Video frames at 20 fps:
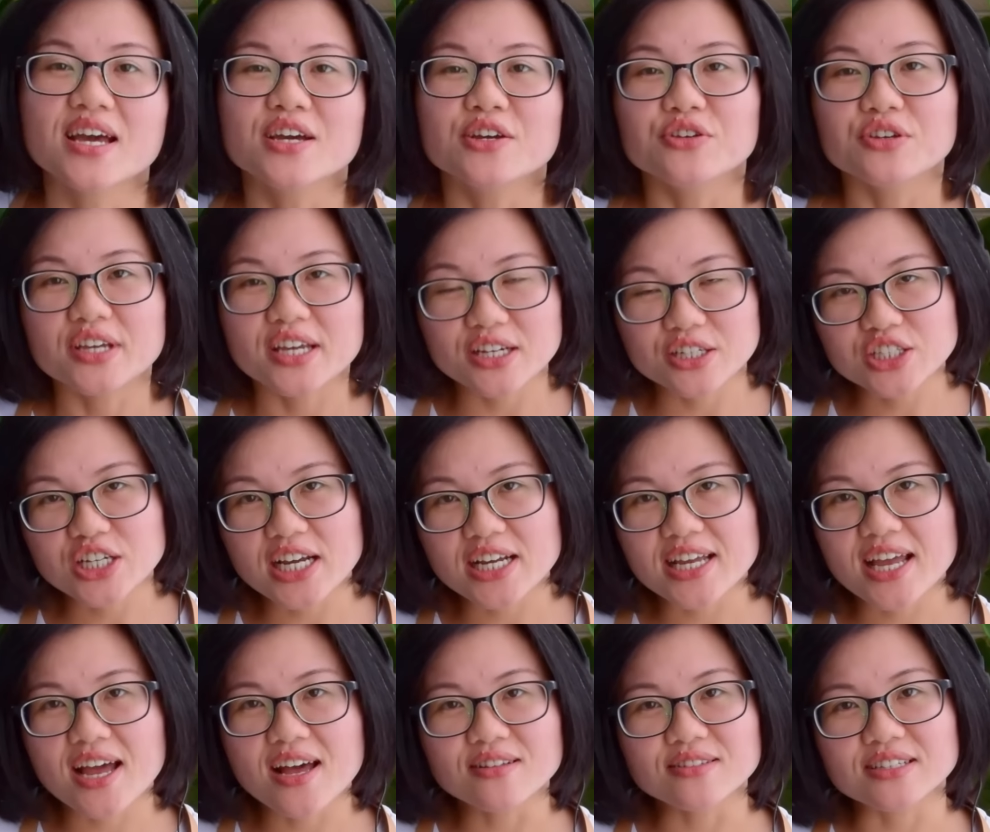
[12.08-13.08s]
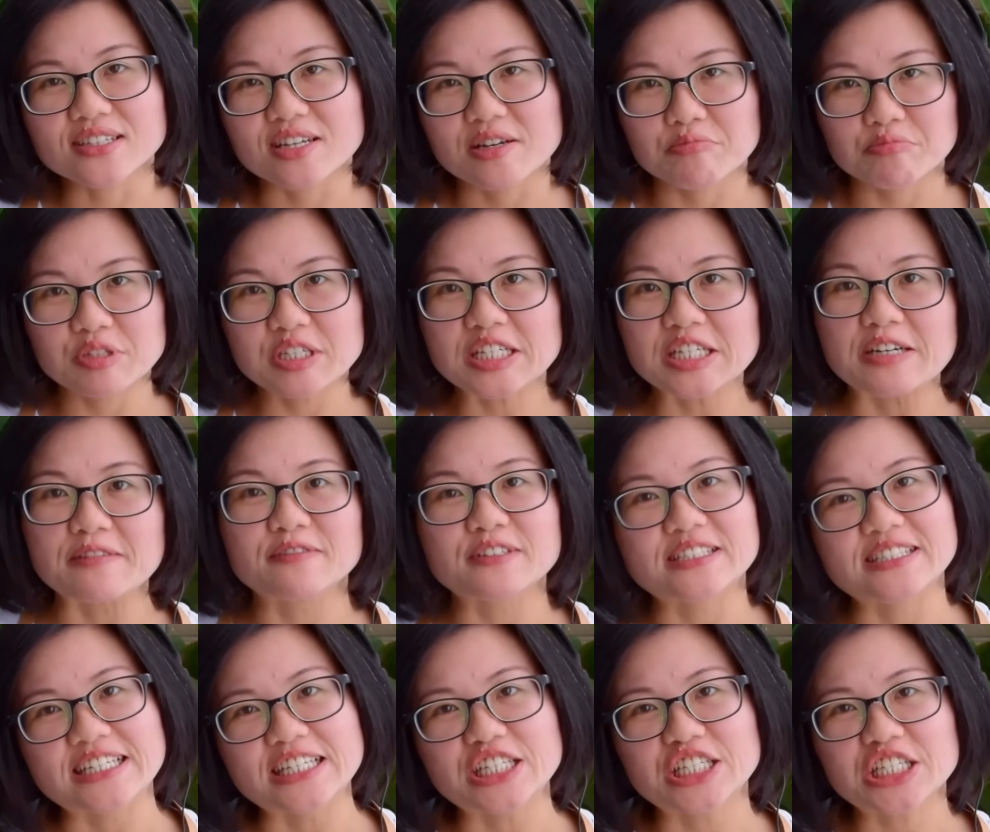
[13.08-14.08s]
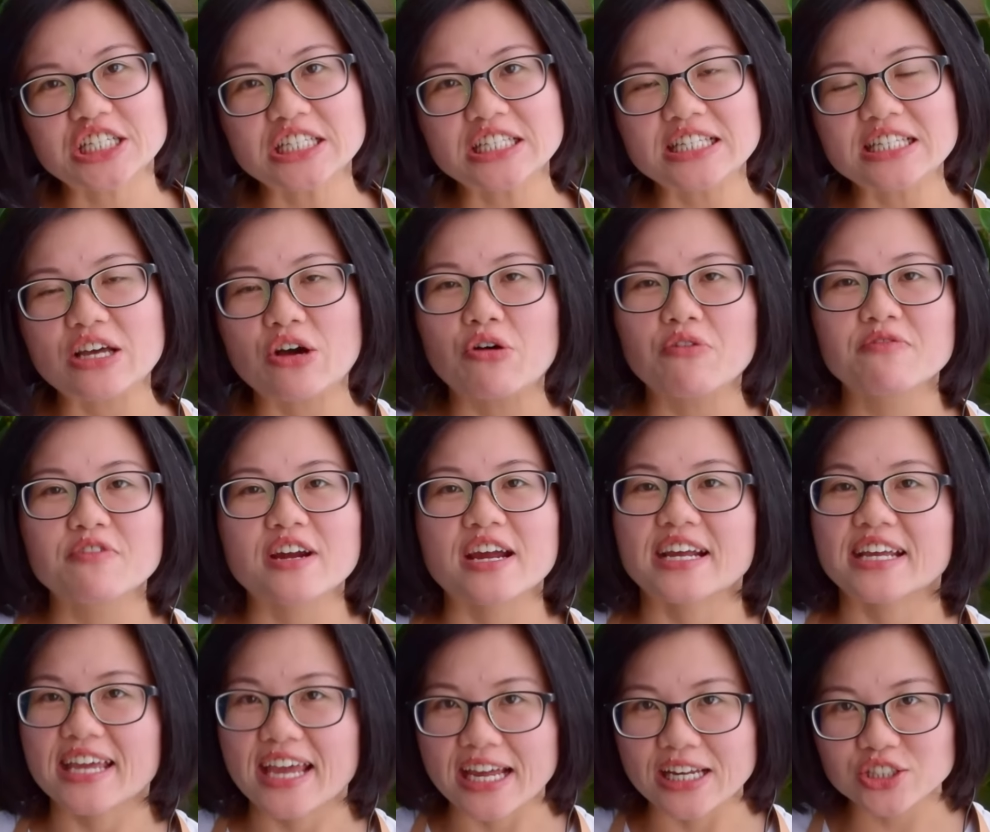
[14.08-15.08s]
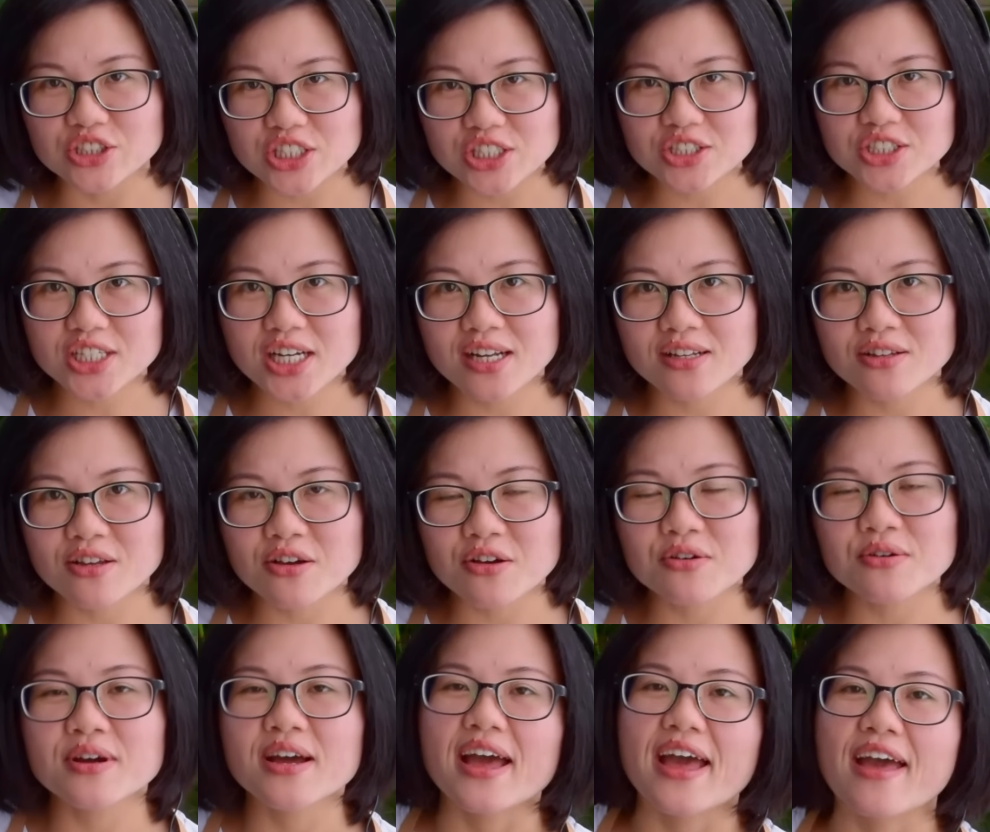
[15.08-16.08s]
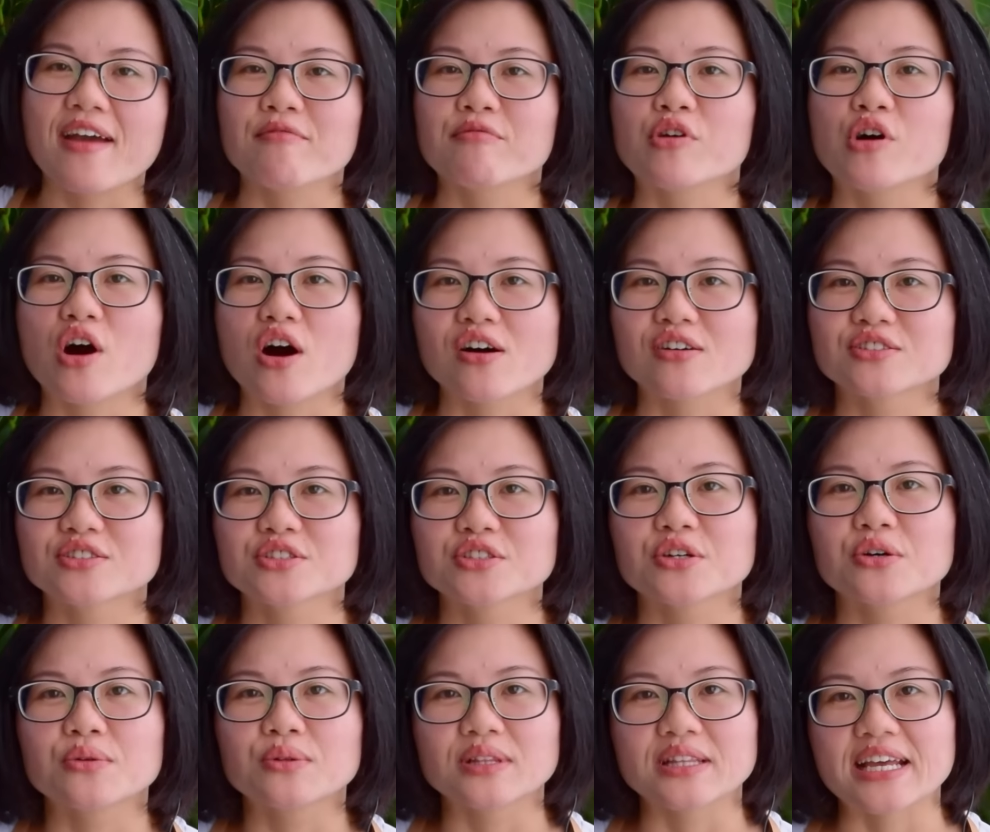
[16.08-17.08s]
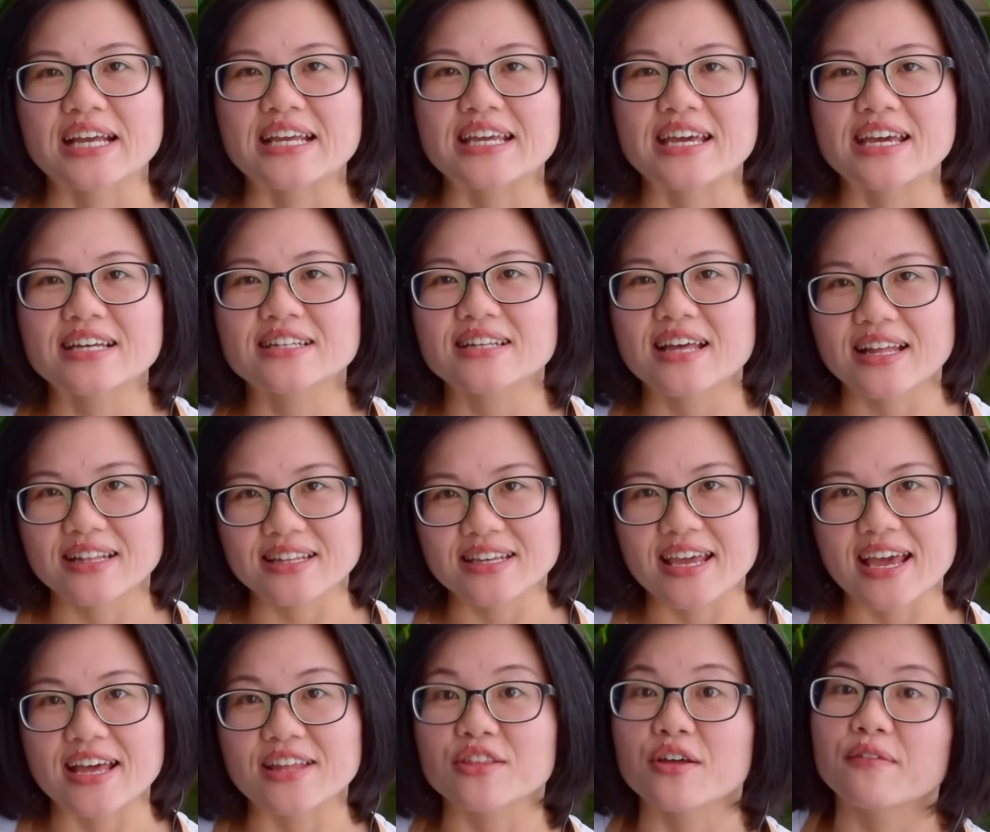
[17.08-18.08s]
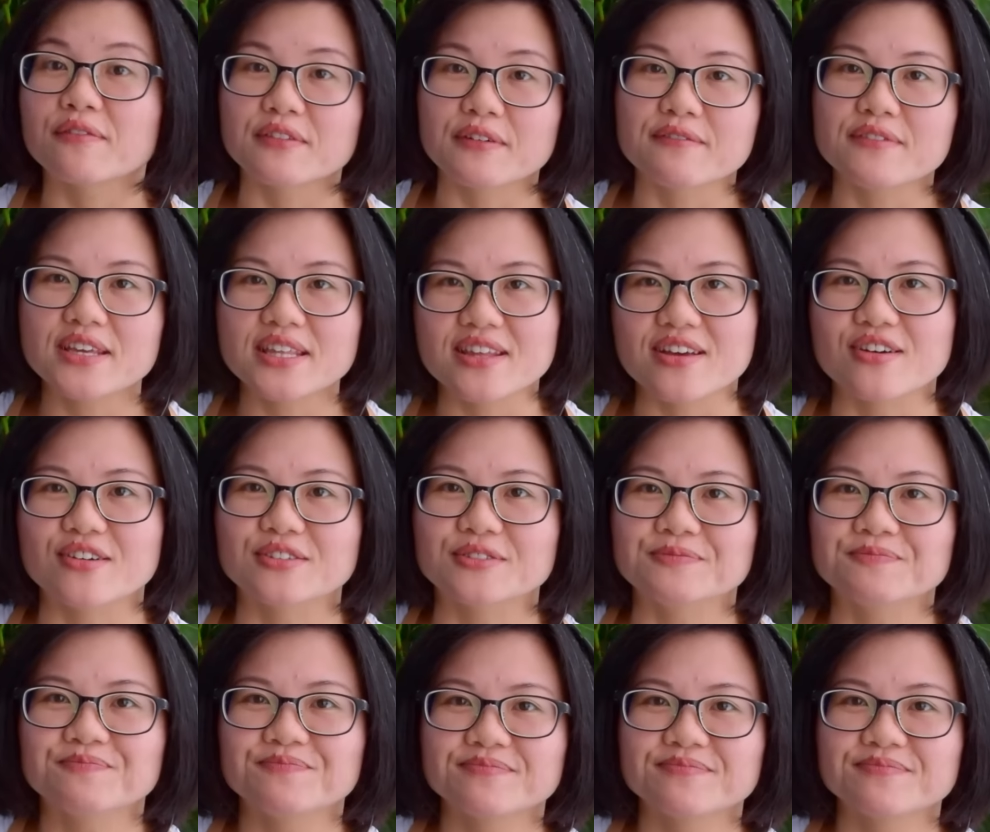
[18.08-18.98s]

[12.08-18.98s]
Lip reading: You can check out the complete conversation over at Kenji's channel, and we'll also link it at the end of the video.